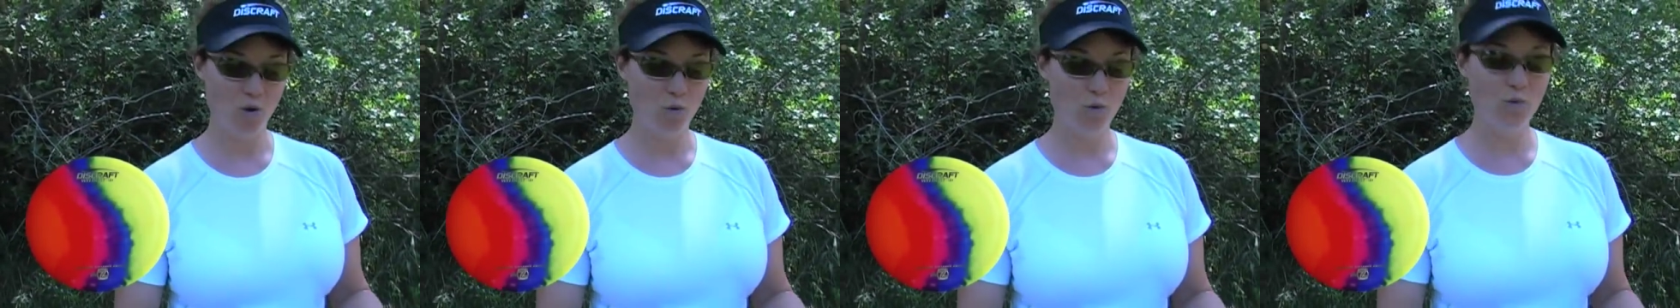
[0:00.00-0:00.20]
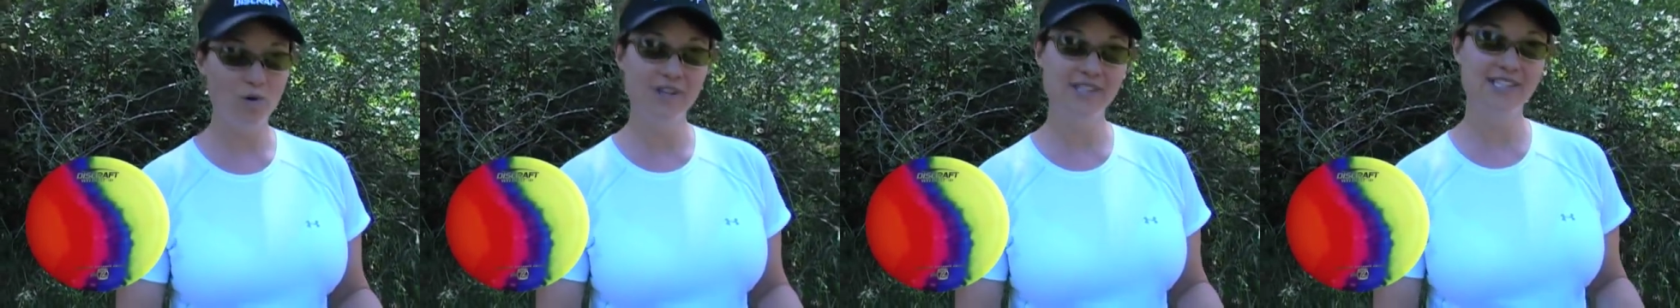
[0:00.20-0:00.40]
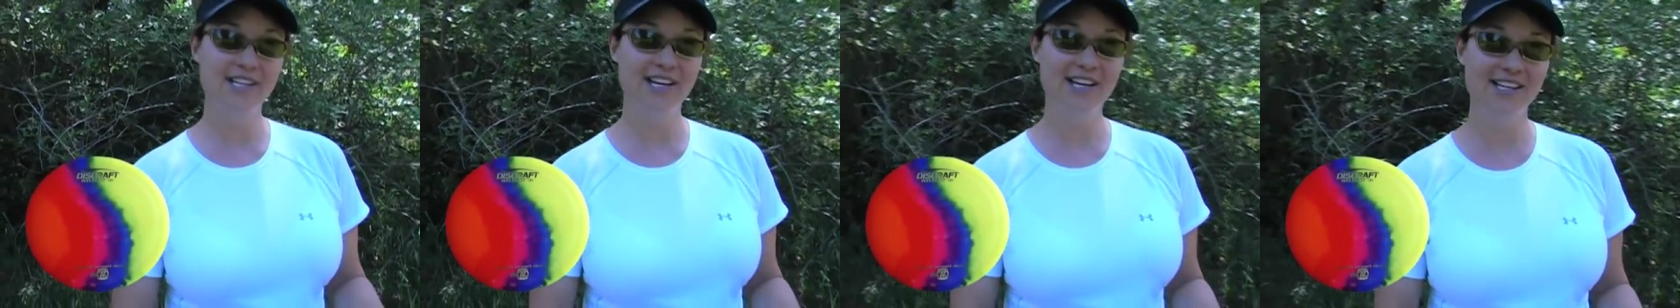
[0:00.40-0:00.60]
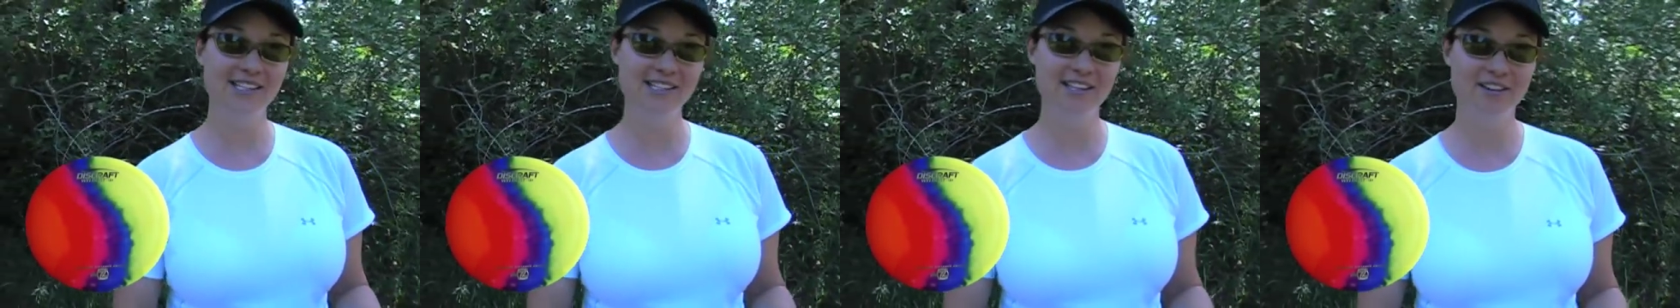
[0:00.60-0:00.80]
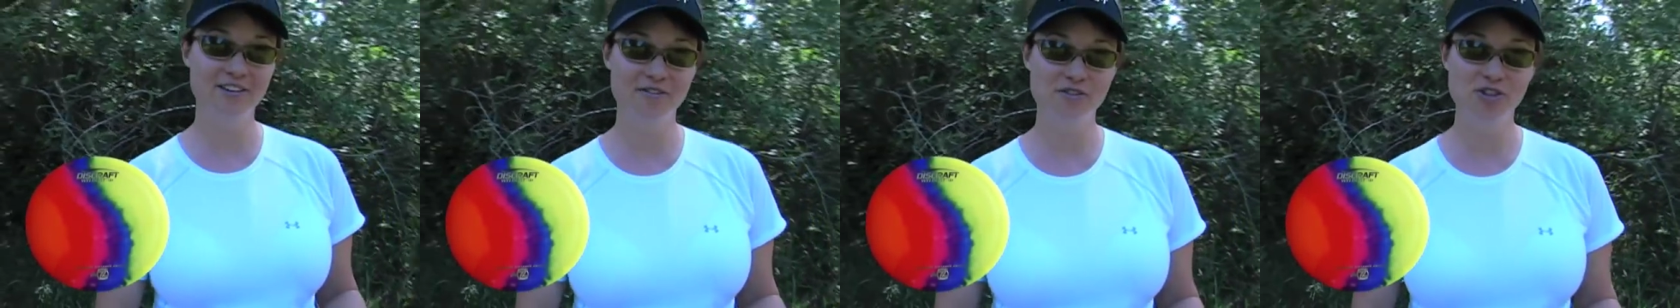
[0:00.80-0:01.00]
once it hits
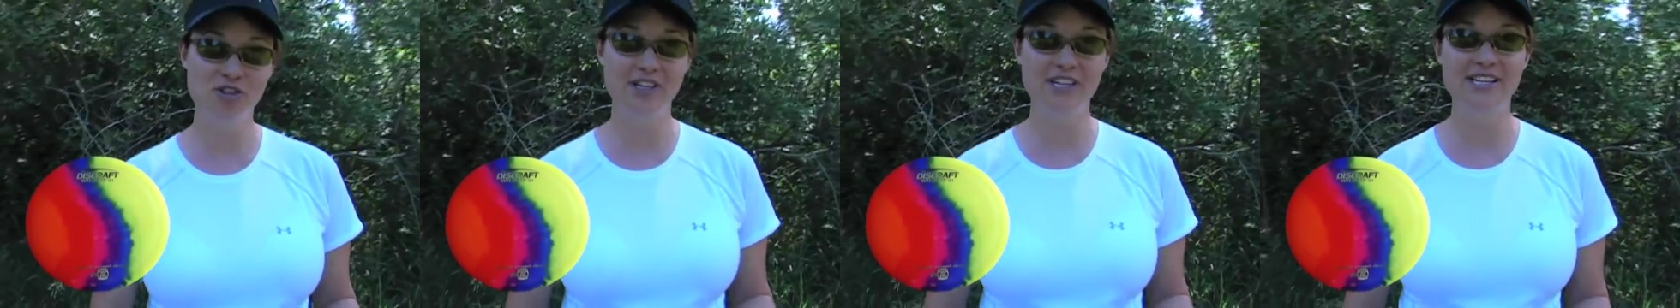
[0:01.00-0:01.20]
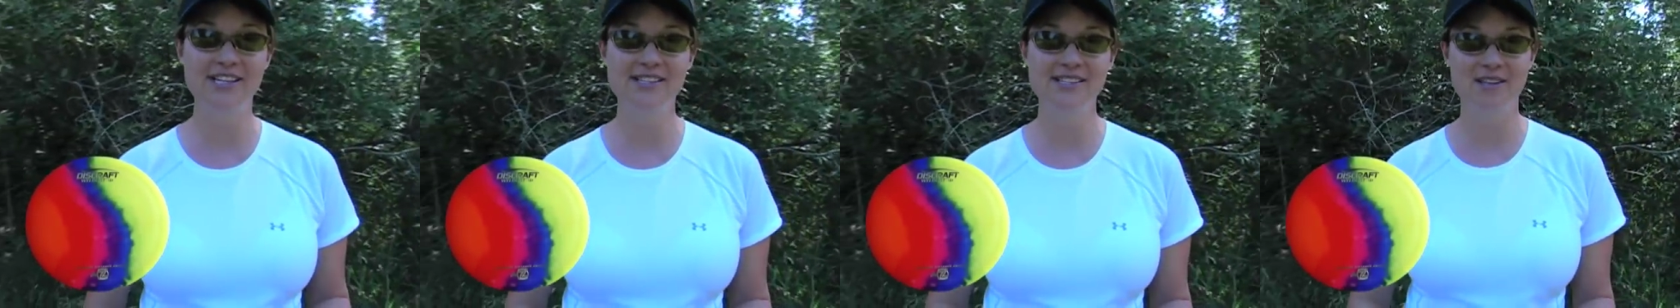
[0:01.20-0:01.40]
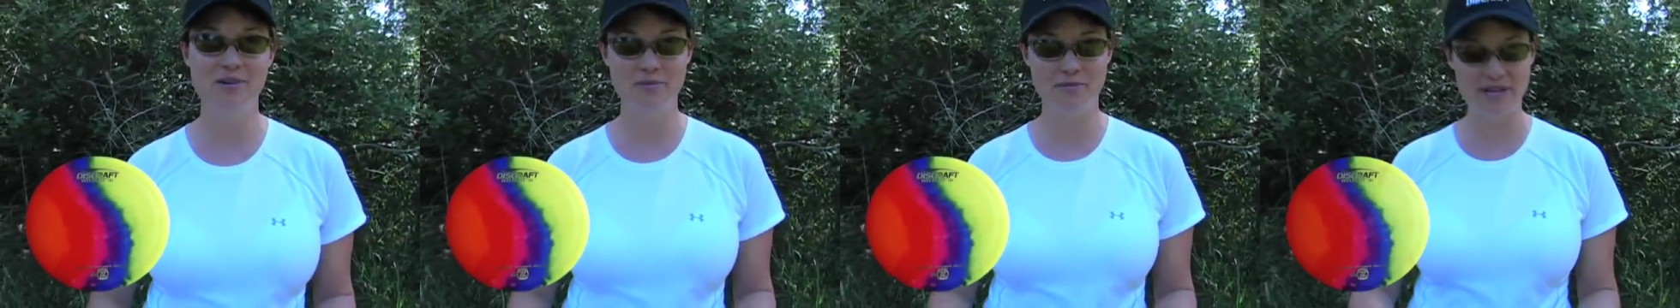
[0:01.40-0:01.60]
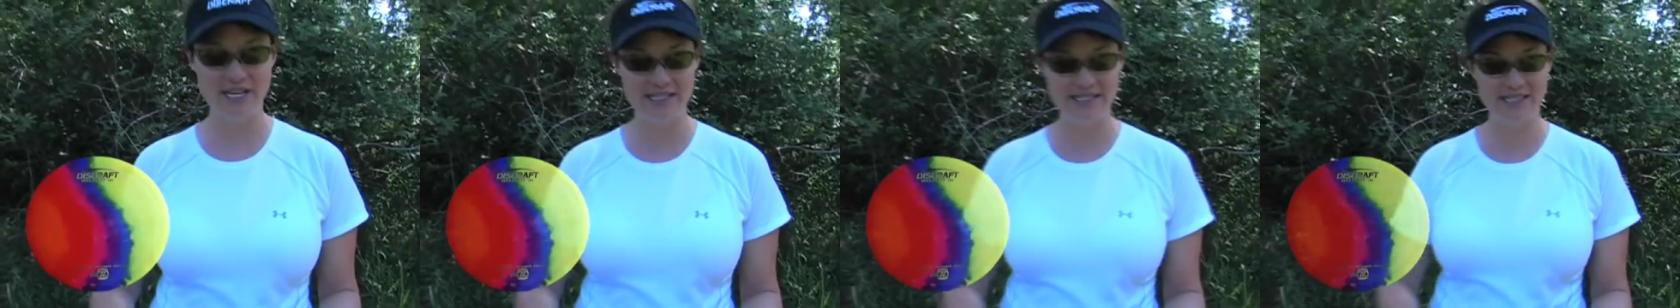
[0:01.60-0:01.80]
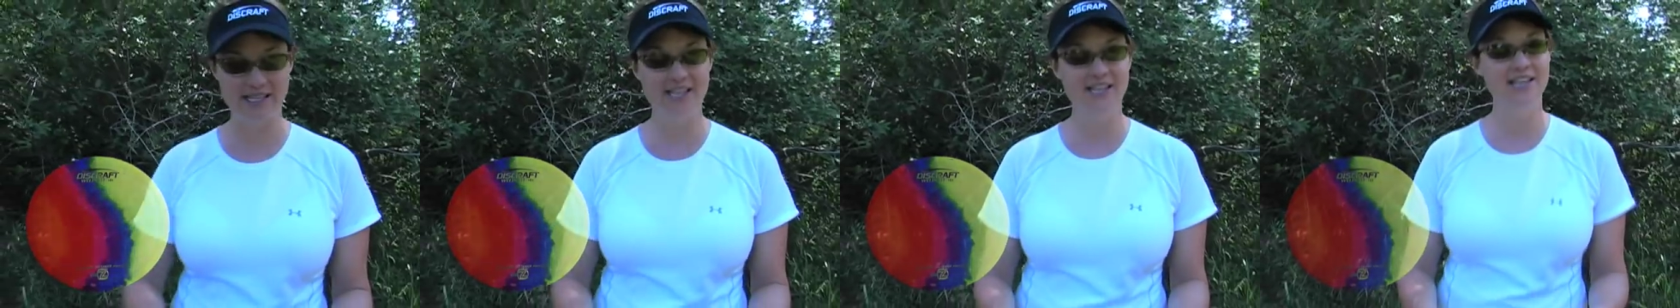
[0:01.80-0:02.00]
enough trees and
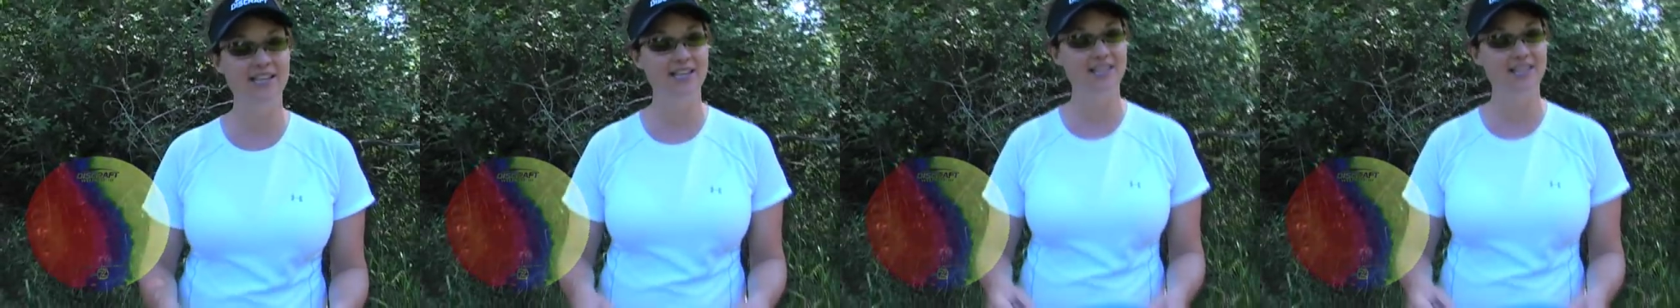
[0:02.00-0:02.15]
beats in and